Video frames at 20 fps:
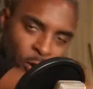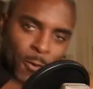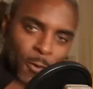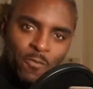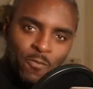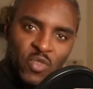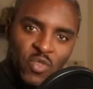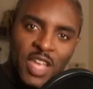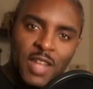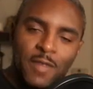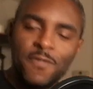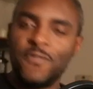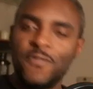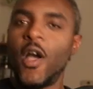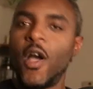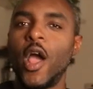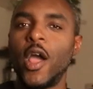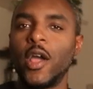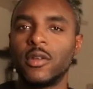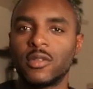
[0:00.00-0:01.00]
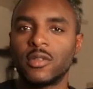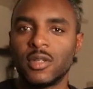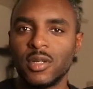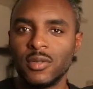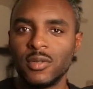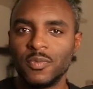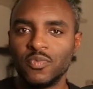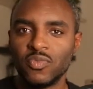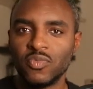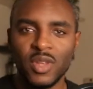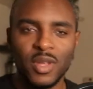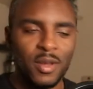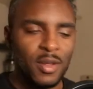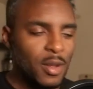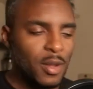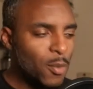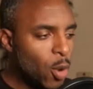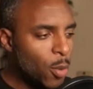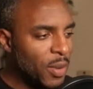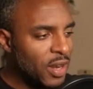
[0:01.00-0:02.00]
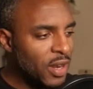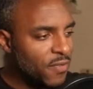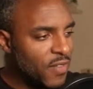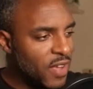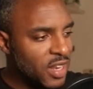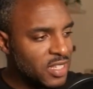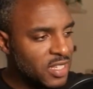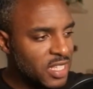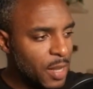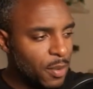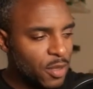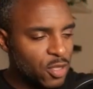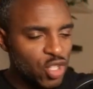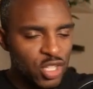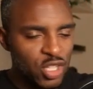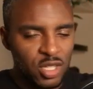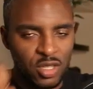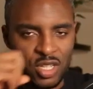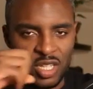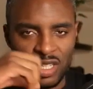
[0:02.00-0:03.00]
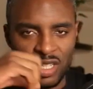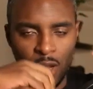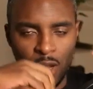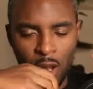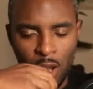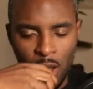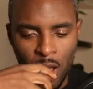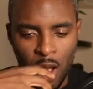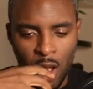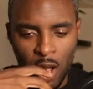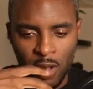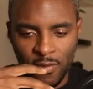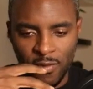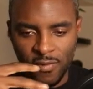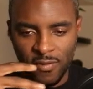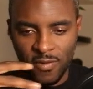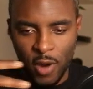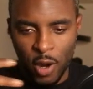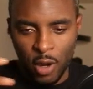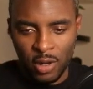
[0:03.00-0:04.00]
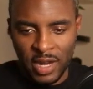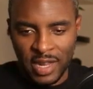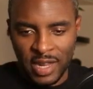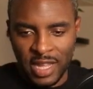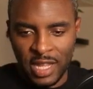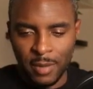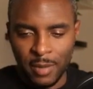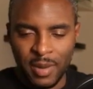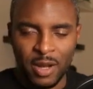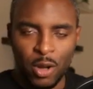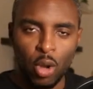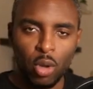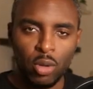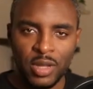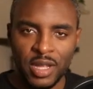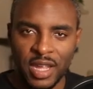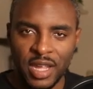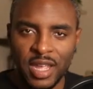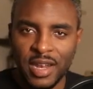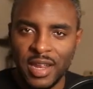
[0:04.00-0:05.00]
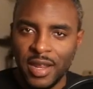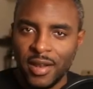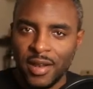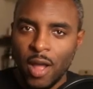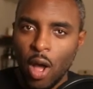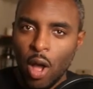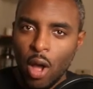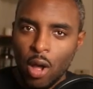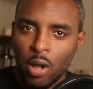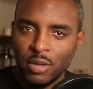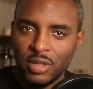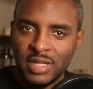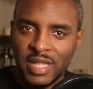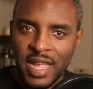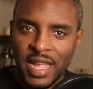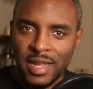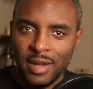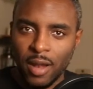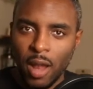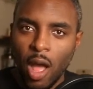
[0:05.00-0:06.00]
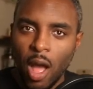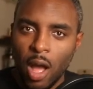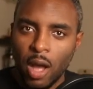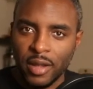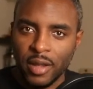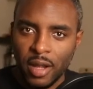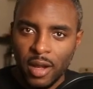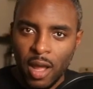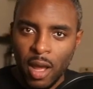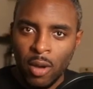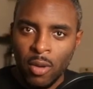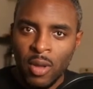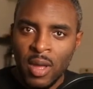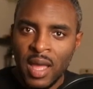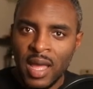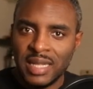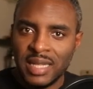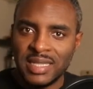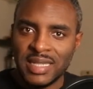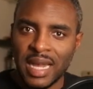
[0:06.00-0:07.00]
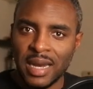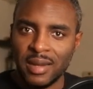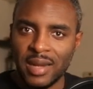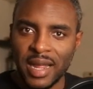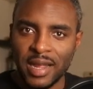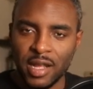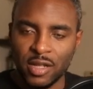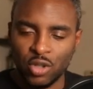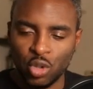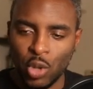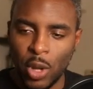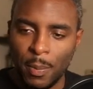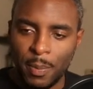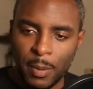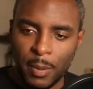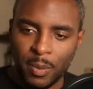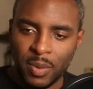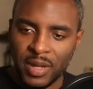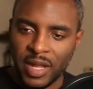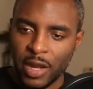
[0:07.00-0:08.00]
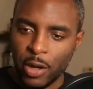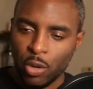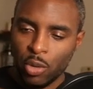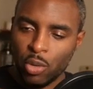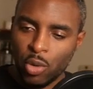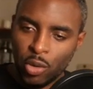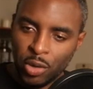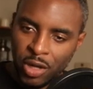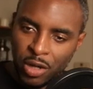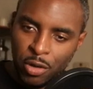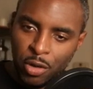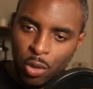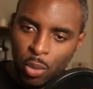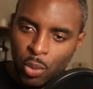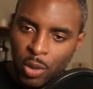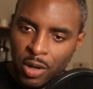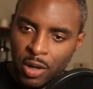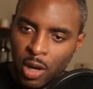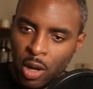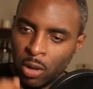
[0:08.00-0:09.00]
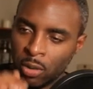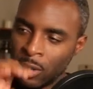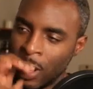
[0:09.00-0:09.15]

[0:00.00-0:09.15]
He'd fart. The moment he fell asleep, he just this long fart, like he'd been holding it in all day long. It sounded like a trumpet player who only knew one note.